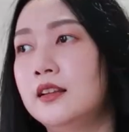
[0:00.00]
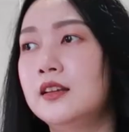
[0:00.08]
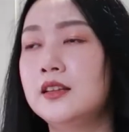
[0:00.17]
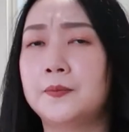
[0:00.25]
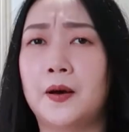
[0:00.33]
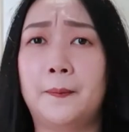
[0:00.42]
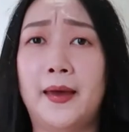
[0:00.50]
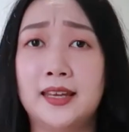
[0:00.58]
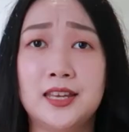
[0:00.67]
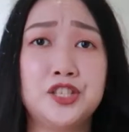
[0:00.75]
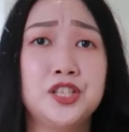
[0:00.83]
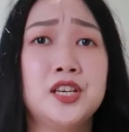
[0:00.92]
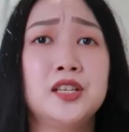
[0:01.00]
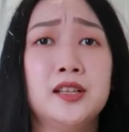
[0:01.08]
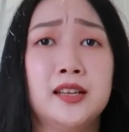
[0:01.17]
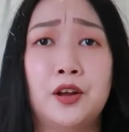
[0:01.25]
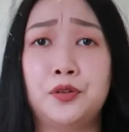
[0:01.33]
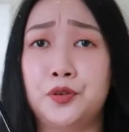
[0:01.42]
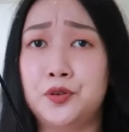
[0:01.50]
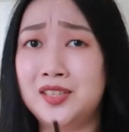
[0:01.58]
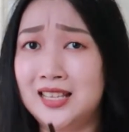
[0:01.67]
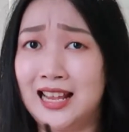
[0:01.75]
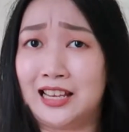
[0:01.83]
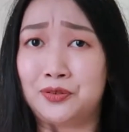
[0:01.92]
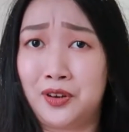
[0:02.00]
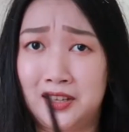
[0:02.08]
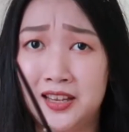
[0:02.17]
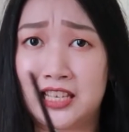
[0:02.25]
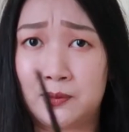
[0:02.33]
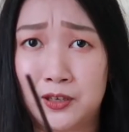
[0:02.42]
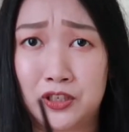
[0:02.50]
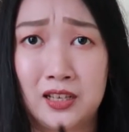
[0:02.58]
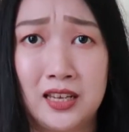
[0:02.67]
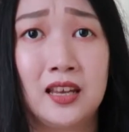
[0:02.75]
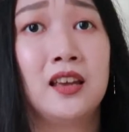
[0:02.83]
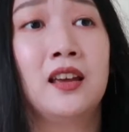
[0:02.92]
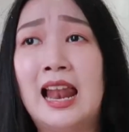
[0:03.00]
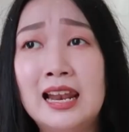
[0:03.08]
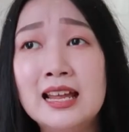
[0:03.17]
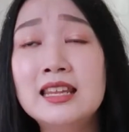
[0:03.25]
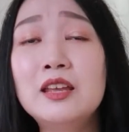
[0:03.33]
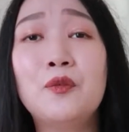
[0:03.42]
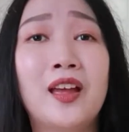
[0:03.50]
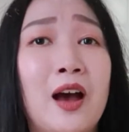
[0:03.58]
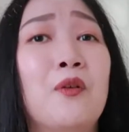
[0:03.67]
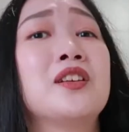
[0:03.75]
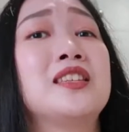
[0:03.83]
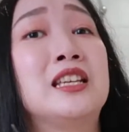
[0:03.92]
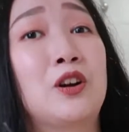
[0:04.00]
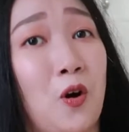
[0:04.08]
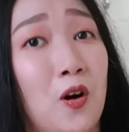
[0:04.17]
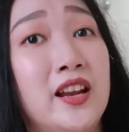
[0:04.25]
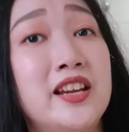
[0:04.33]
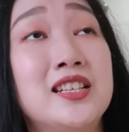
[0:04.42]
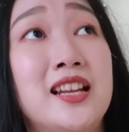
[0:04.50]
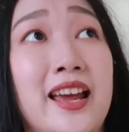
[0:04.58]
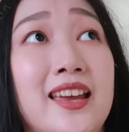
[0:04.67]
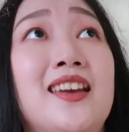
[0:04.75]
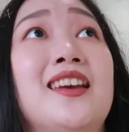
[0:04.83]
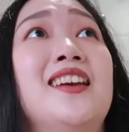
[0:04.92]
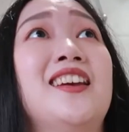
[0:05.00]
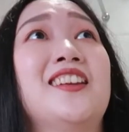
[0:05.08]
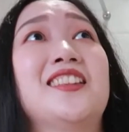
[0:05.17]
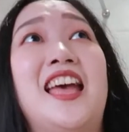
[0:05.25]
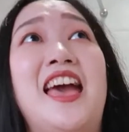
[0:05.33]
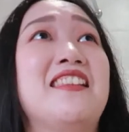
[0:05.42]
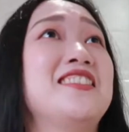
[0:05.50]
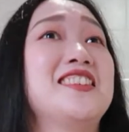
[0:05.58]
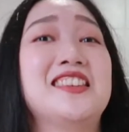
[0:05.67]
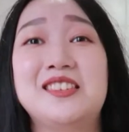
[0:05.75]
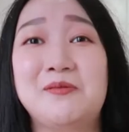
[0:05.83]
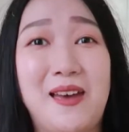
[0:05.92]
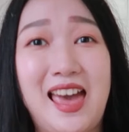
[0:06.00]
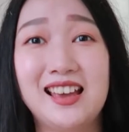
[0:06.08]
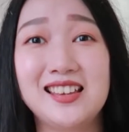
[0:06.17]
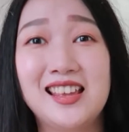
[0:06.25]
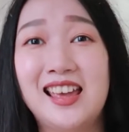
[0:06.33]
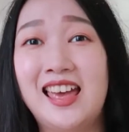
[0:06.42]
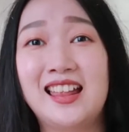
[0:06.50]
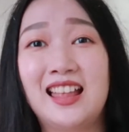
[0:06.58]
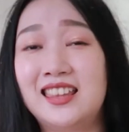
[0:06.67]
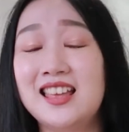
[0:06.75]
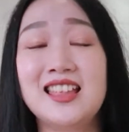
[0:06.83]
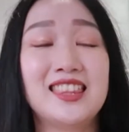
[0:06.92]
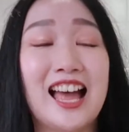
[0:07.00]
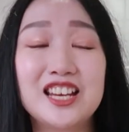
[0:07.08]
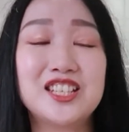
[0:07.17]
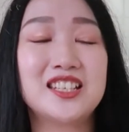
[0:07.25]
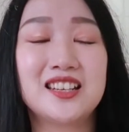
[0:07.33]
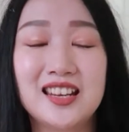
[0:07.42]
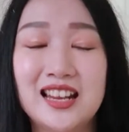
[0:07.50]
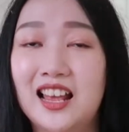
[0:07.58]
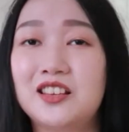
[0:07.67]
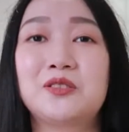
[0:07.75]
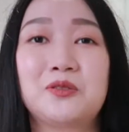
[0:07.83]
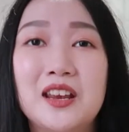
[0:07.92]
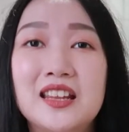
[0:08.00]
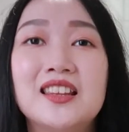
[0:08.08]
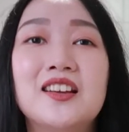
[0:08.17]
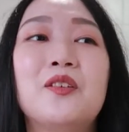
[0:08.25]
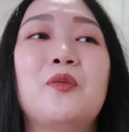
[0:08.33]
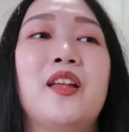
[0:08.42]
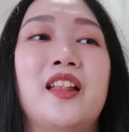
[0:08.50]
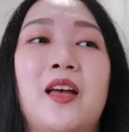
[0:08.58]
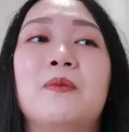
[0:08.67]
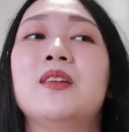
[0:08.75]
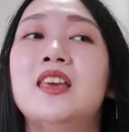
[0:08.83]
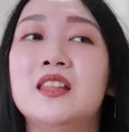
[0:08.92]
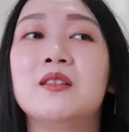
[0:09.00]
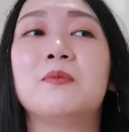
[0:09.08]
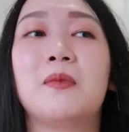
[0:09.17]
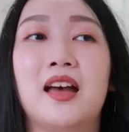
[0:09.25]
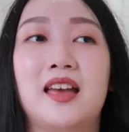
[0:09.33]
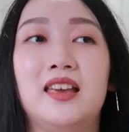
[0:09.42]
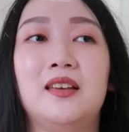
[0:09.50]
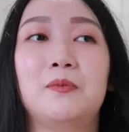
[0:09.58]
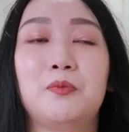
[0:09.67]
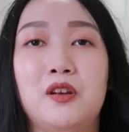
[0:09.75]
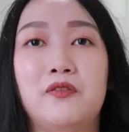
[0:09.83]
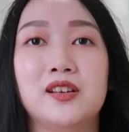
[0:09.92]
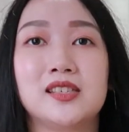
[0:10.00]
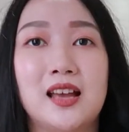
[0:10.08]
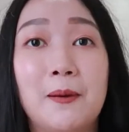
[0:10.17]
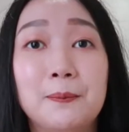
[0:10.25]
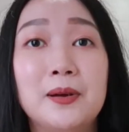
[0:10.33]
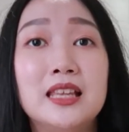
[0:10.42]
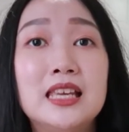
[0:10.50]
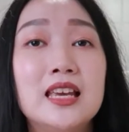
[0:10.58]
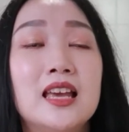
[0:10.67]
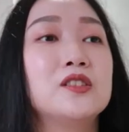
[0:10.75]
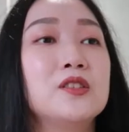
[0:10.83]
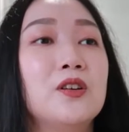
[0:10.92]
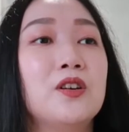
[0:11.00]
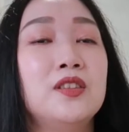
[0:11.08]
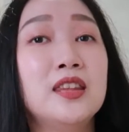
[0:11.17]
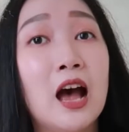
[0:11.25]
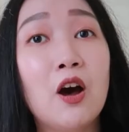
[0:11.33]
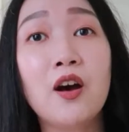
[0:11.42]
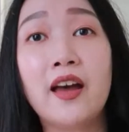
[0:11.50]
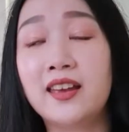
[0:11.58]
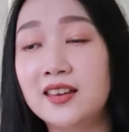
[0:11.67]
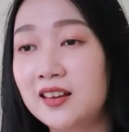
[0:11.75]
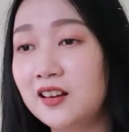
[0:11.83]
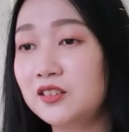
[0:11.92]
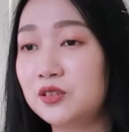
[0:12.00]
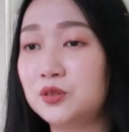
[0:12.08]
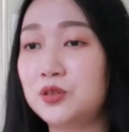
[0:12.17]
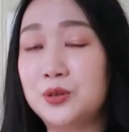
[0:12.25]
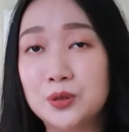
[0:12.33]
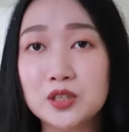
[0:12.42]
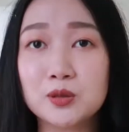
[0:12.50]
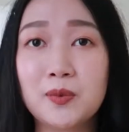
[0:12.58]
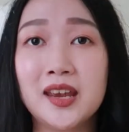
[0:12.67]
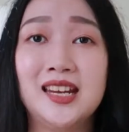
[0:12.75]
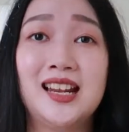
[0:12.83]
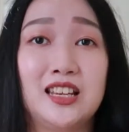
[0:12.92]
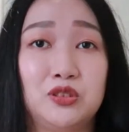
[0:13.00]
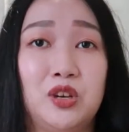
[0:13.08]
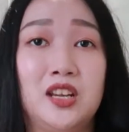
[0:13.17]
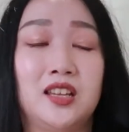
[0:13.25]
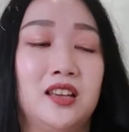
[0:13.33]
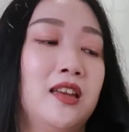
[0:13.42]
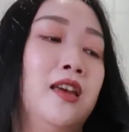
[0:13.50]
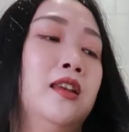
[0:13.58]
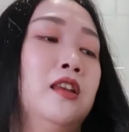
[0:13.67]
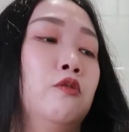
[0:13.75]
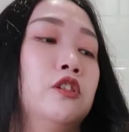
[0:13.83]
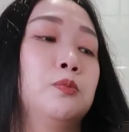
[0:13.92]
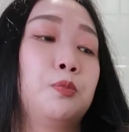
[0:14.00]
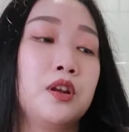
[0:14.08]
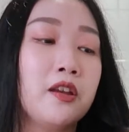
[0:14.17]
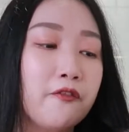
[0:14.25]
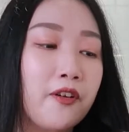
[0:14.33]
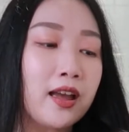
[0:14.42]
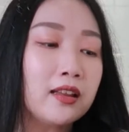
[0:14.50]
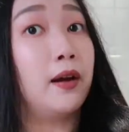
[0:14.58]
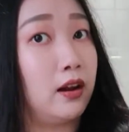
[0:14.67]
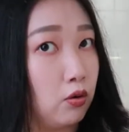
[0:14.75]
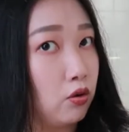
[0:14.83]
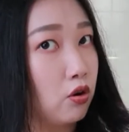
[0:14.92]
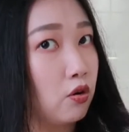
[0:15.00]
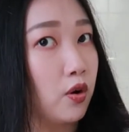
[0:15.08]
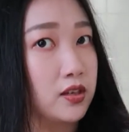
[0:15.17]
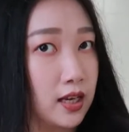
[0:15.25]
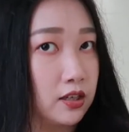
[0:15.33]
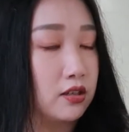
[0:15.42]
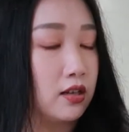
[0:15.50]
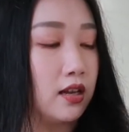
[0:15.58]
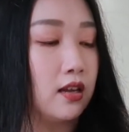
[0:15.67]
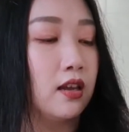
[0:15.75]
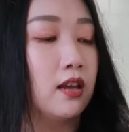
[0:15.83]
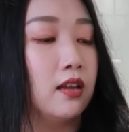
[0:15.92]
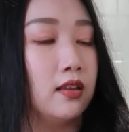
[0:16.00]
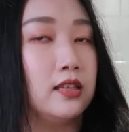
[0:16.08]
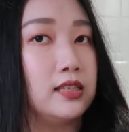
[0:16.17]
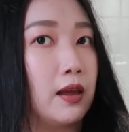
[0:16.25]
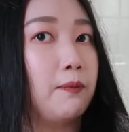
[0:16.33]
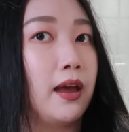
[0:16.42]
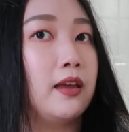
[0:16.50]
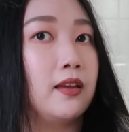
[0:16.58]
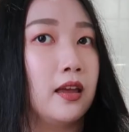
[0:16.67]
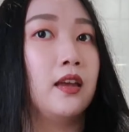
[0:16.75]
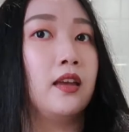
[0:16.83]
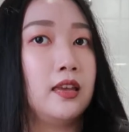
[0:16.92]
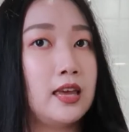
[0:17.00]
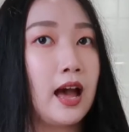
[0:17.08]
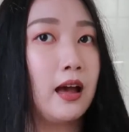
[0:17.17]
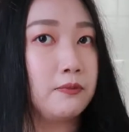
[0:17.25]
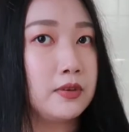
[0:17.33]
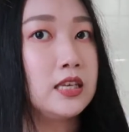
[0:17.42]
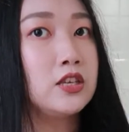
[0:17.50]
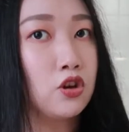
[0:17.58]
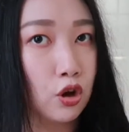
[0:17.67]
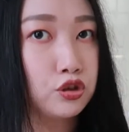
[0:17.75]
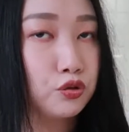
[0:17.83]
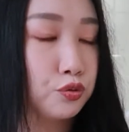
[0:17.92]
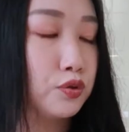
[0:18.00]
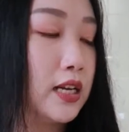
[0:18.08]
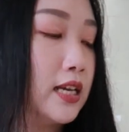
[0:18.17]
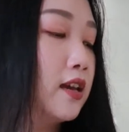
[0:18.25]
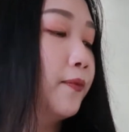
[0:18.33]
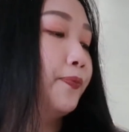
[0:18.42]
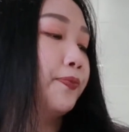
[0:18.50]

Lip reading: learned about packaging, learned how to use Illustrator especially. I learned it when I was in college, like 10 years back, and I didn't touch Illustrator when I'm in my previous company. So now I got to use back Illustrator, and it was pretty fun. My logo was actually designed by me, yours truly.